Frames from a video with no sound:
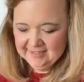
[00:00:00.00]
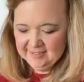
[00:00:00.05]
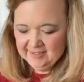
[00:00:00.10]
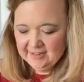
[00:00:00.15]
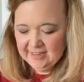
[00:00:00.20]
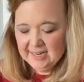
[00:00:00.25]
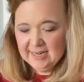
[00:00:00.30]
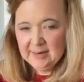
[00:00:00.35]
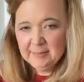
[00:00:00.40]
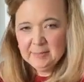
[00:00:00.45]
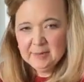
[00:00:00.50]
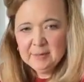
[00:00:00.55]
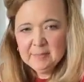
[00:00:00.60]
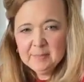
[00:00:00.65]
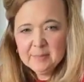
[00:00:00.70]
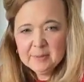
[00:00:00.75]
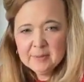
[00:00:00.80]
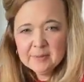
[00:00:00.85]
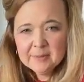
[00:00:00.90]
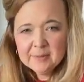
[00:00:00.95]
All right, I'm
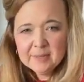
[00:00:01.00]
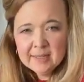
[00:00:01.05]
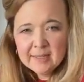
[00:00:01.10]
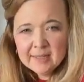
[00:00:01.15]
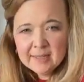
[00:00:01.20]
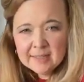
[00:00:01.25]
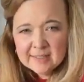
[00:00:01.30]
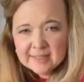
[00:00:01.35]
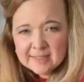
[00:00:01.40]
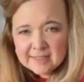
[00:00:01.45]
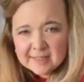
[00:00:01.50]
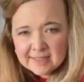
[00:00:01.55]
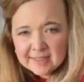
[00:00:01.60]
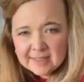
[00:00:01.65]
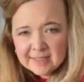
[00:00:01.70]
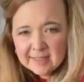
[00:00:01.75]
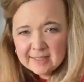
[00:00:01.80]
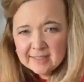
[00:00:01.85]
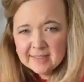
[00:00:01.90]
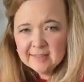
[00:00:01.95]
gonna press
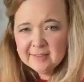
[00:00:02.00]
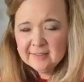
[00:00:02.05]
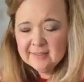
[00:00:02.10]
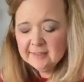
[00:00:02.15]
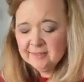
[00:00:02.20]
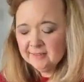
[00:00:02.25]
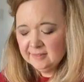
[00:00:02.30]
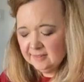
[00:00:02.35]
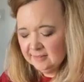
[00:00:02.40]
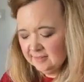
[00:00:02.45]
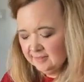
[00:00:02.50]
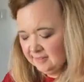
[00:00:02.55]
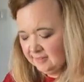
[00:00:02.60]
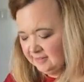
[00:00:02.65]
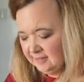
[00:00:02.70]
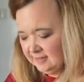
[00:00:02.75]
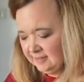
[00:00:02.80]
down